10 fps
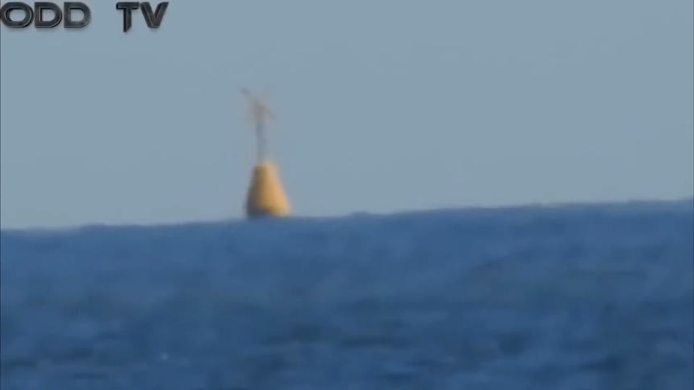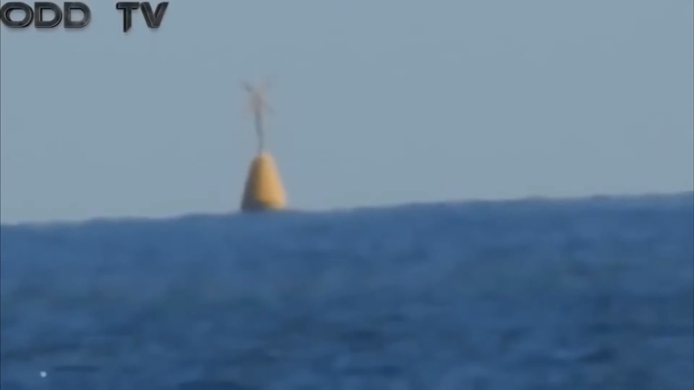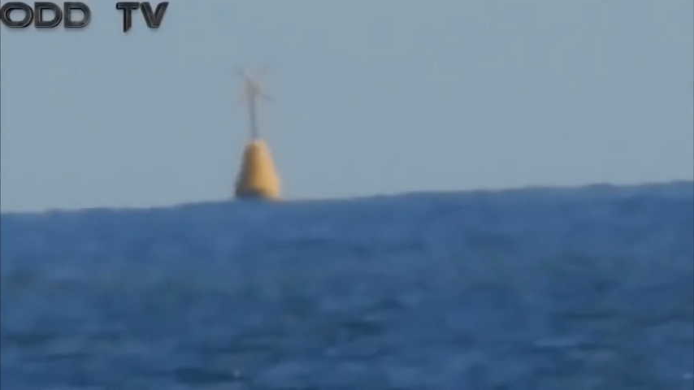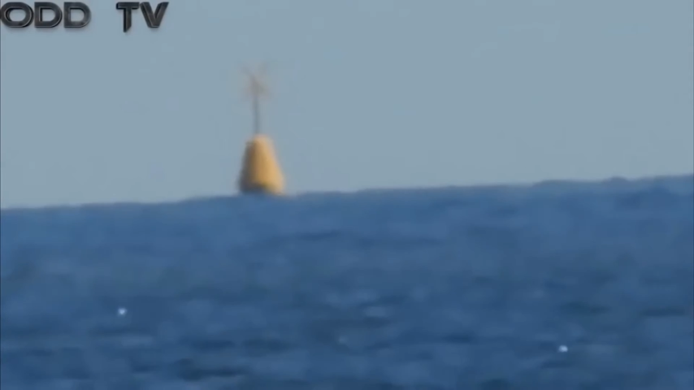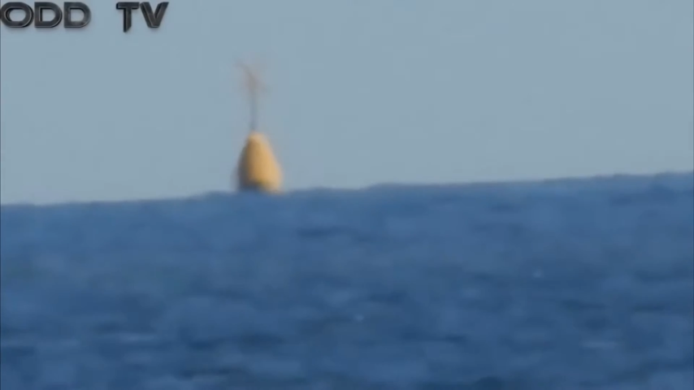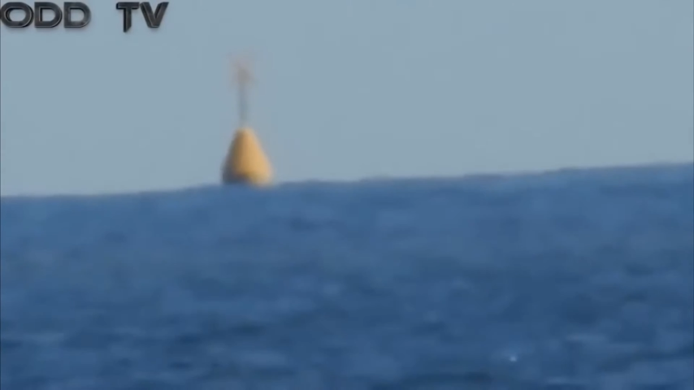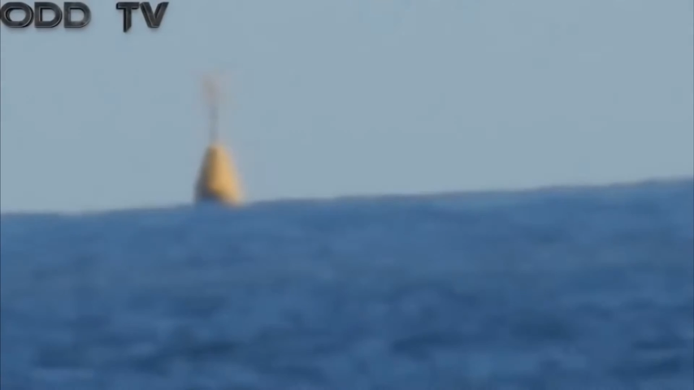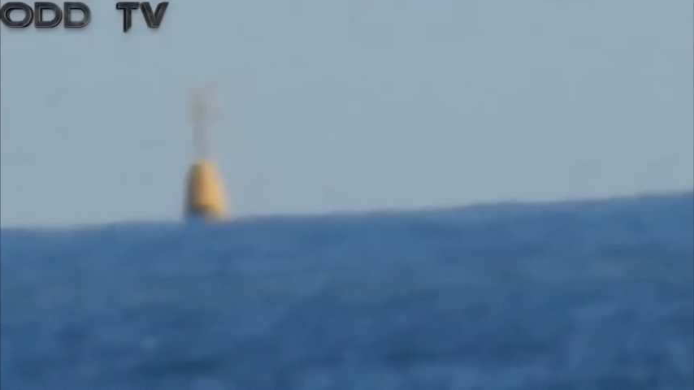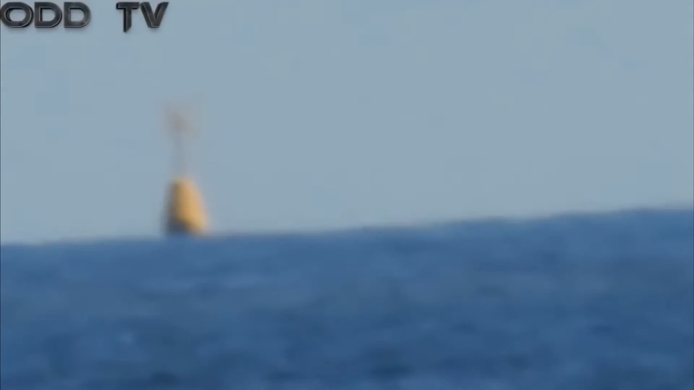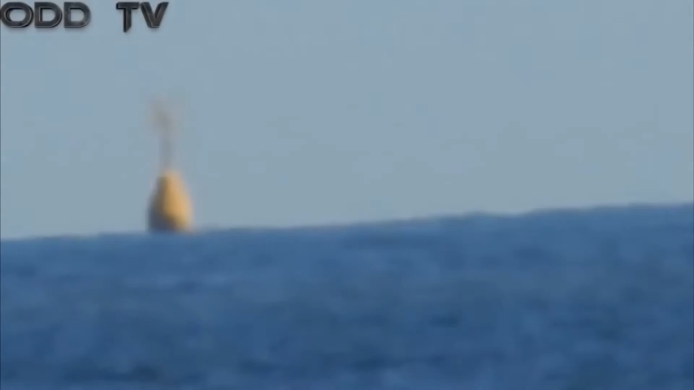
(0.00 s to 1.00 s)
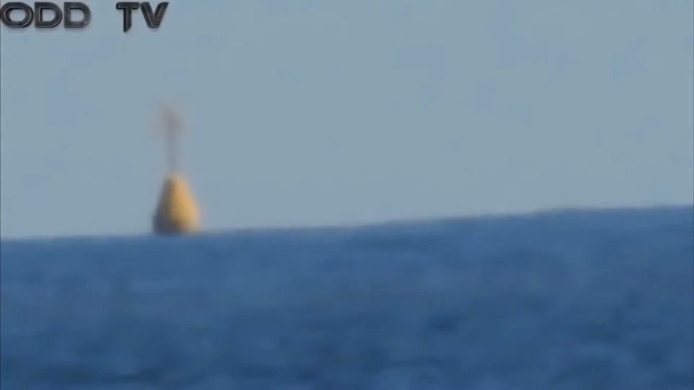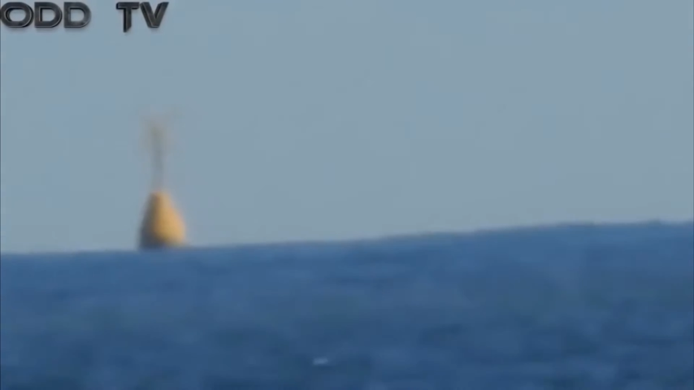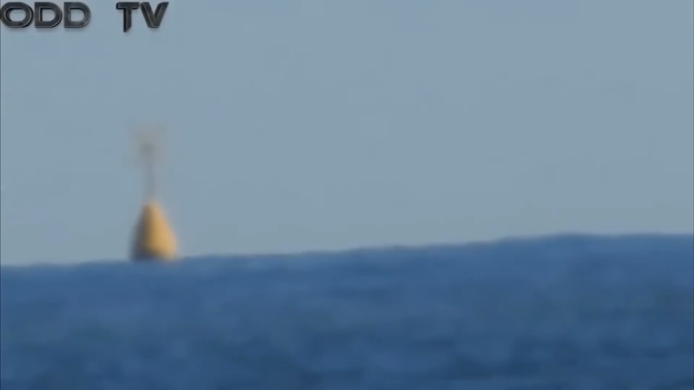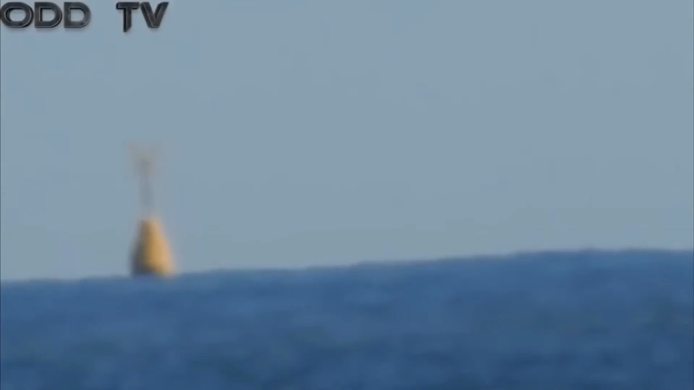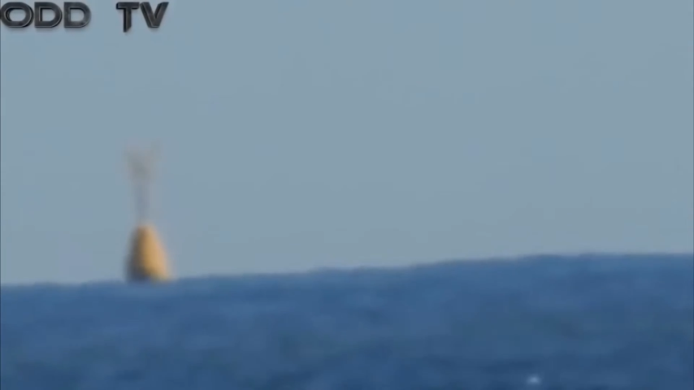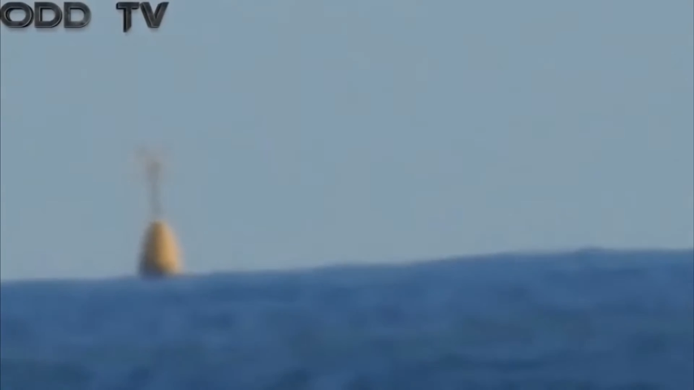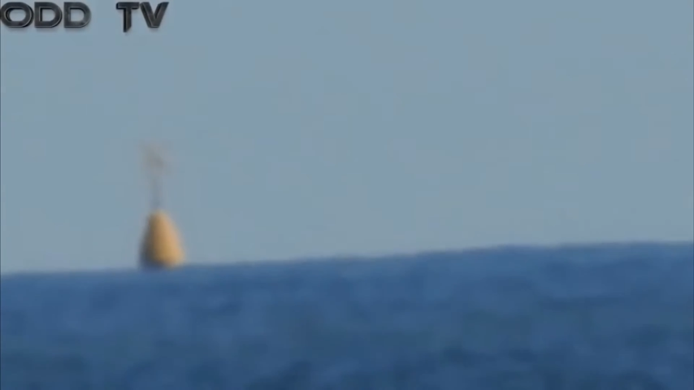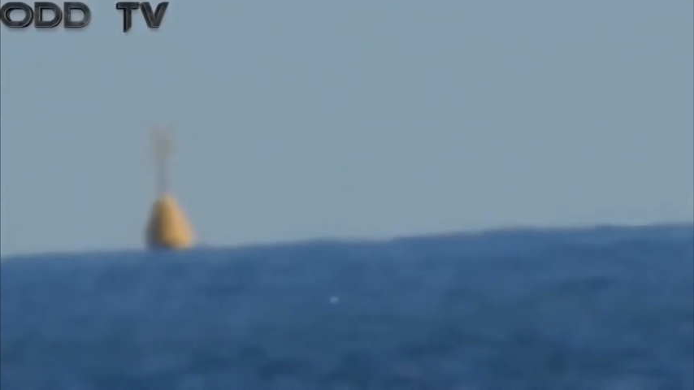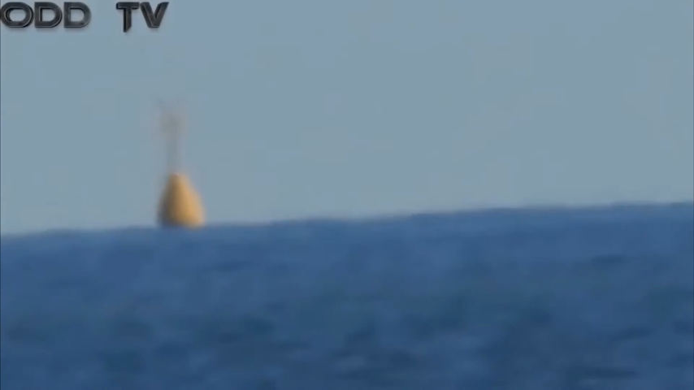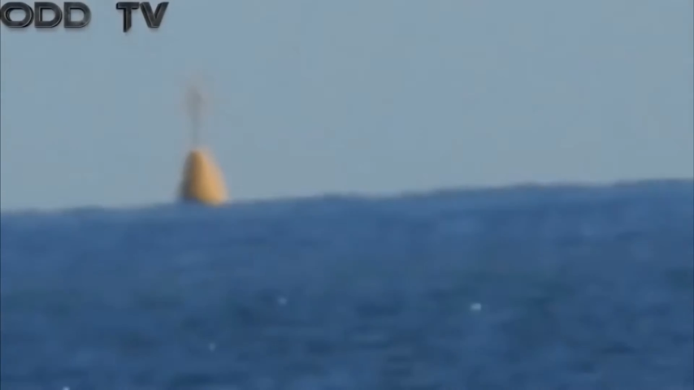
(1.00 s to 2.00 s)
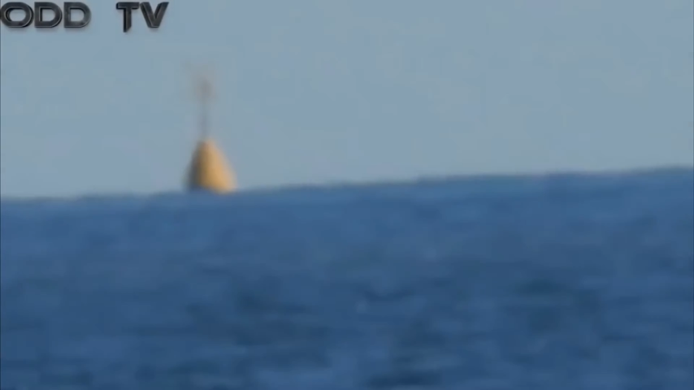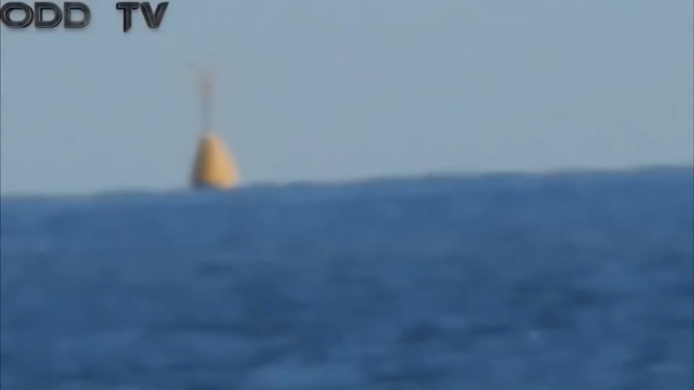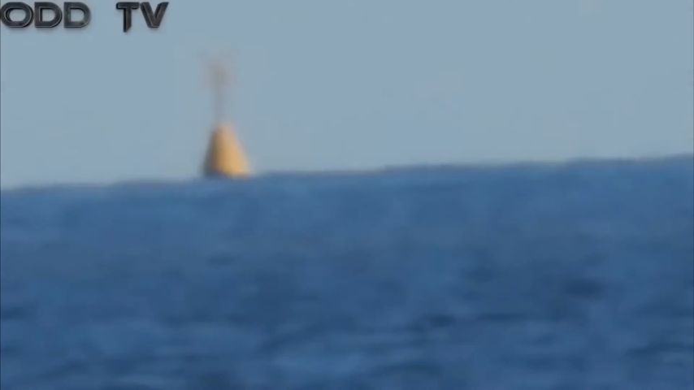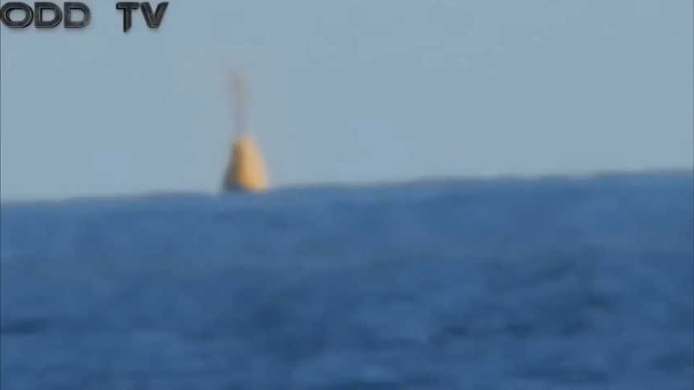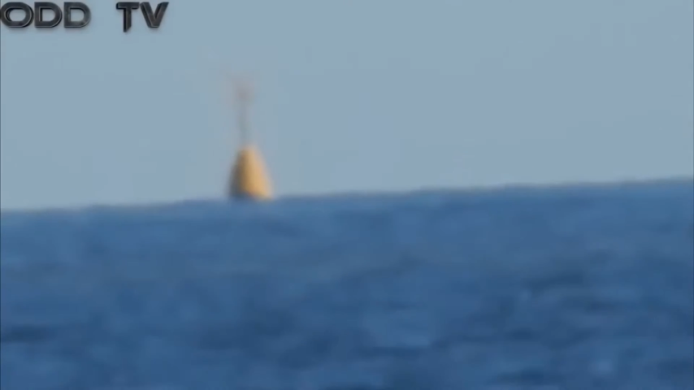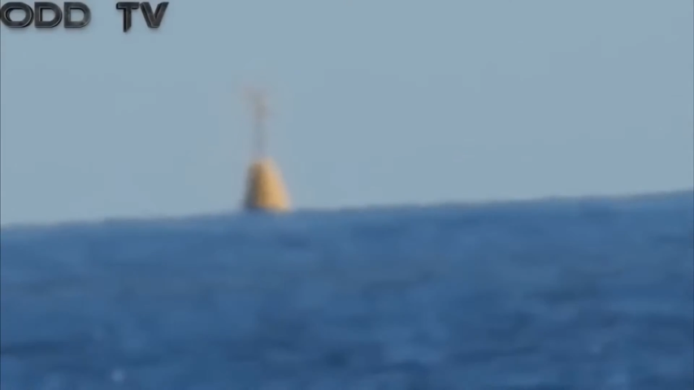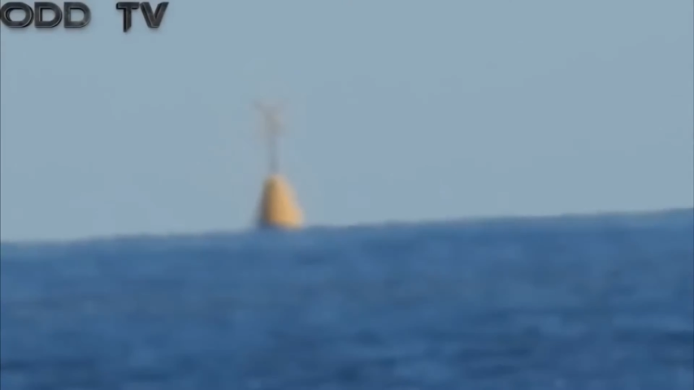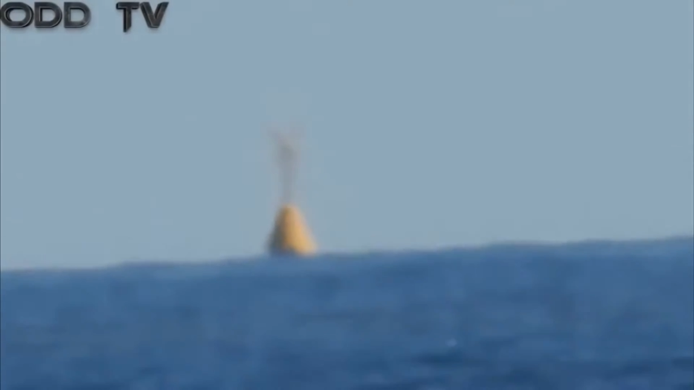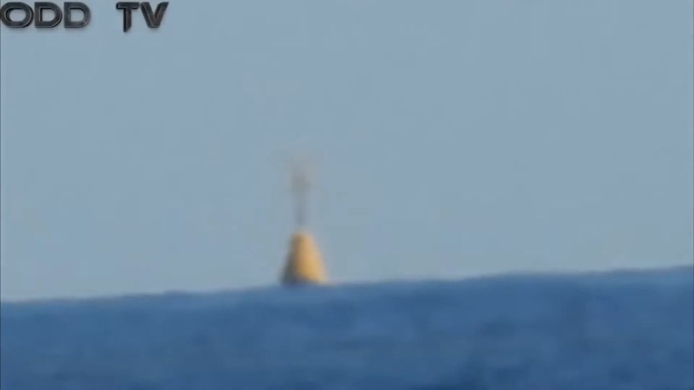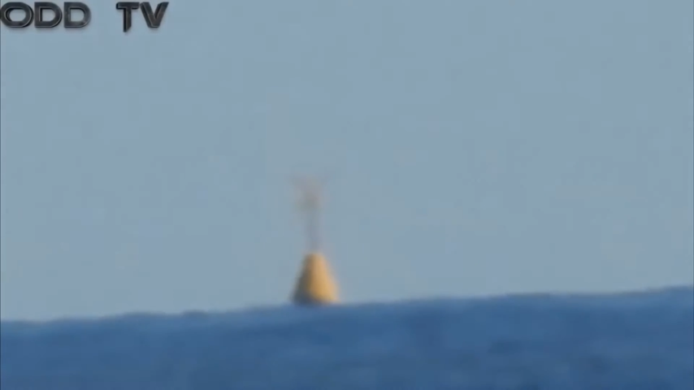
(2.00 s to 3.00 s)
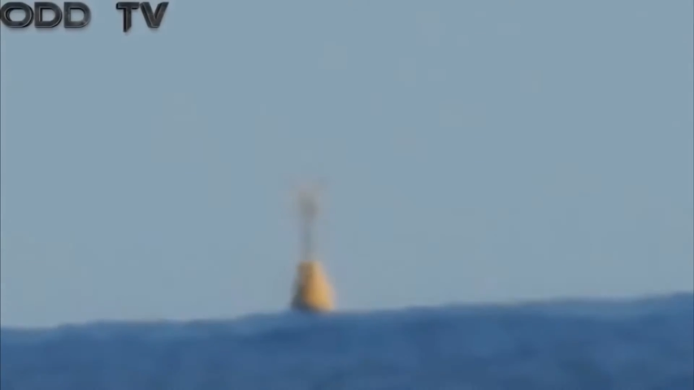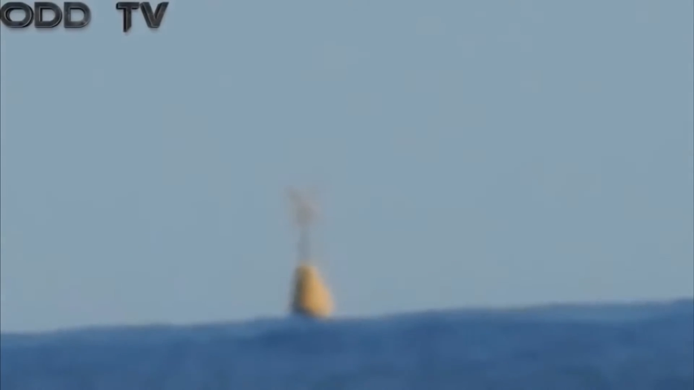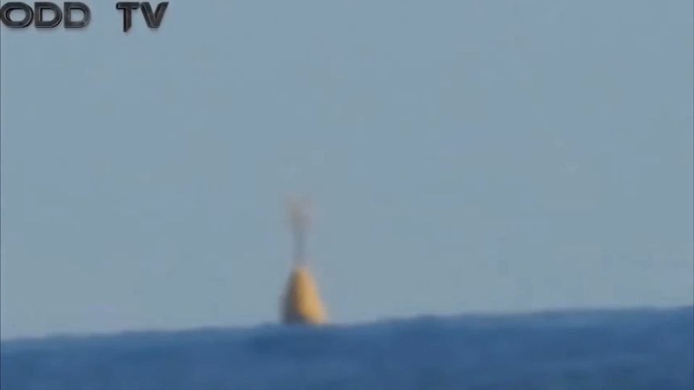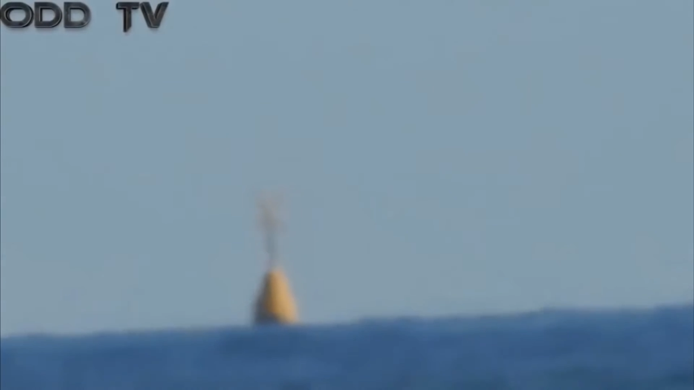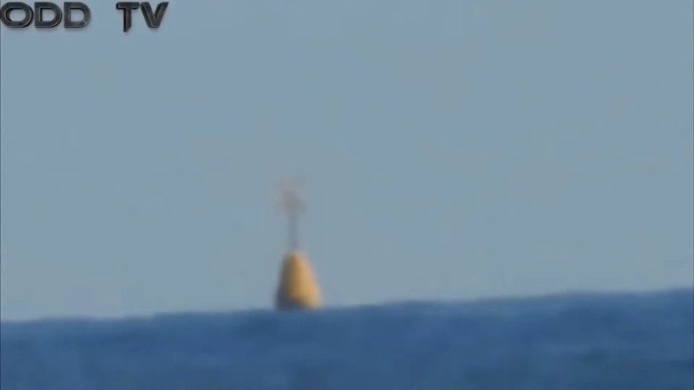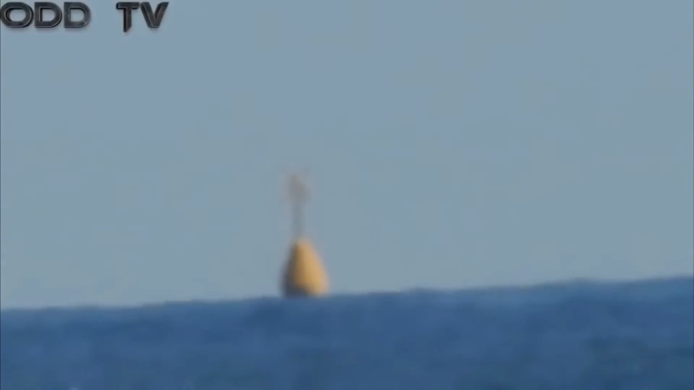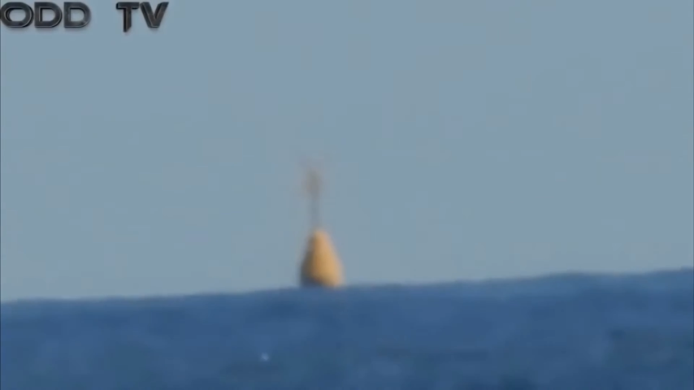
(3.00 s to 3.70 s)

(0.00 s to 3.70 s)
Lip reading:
[unreadable: no face in view]